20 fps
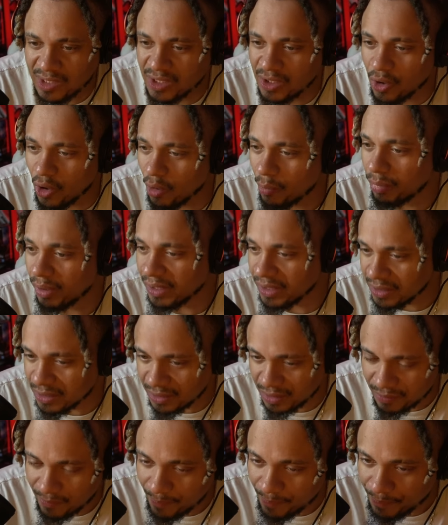This a
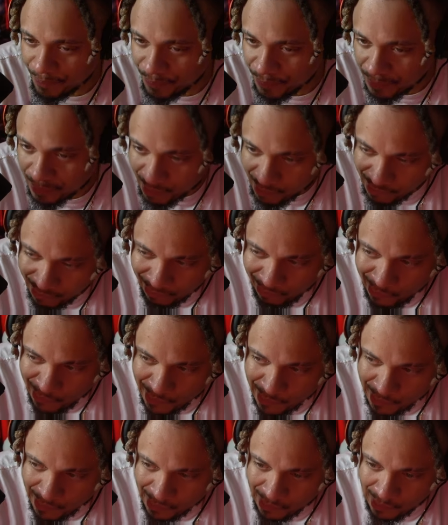bleach.
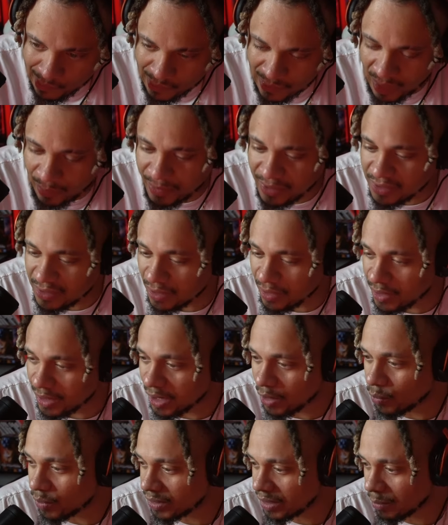That means the
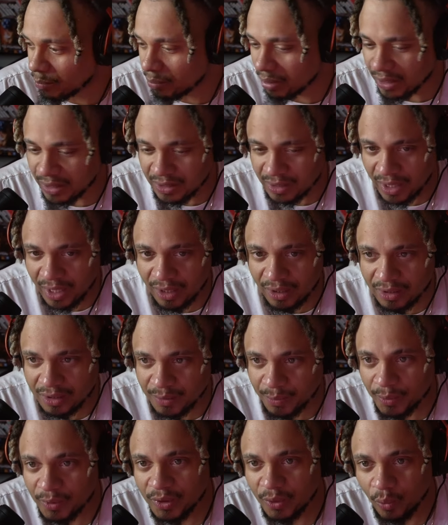with the bleached
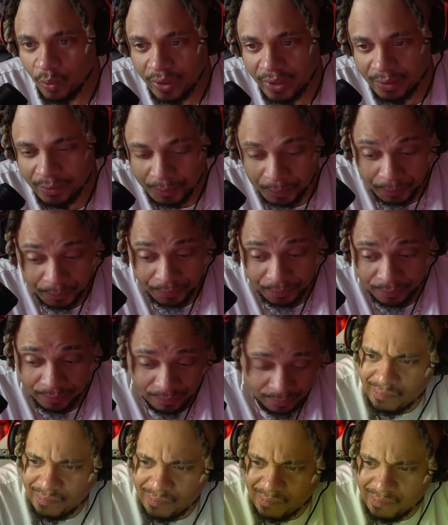hair is supposed to win.
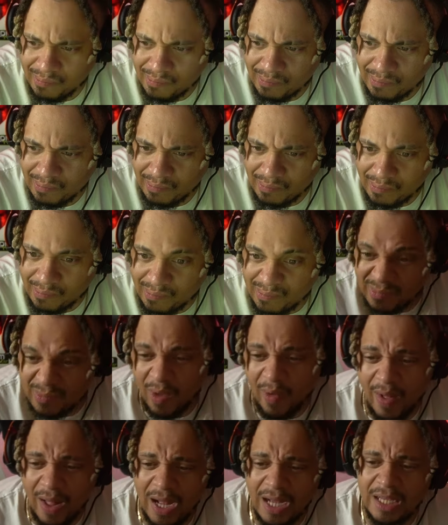
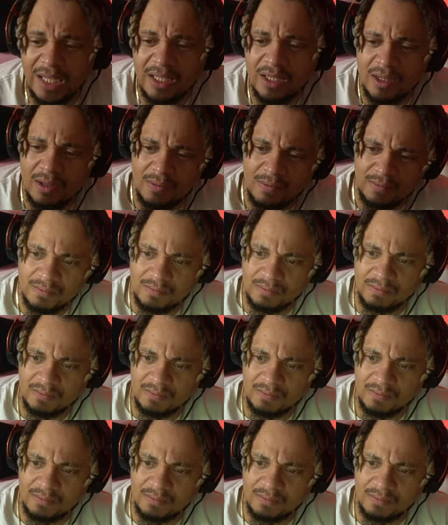Die!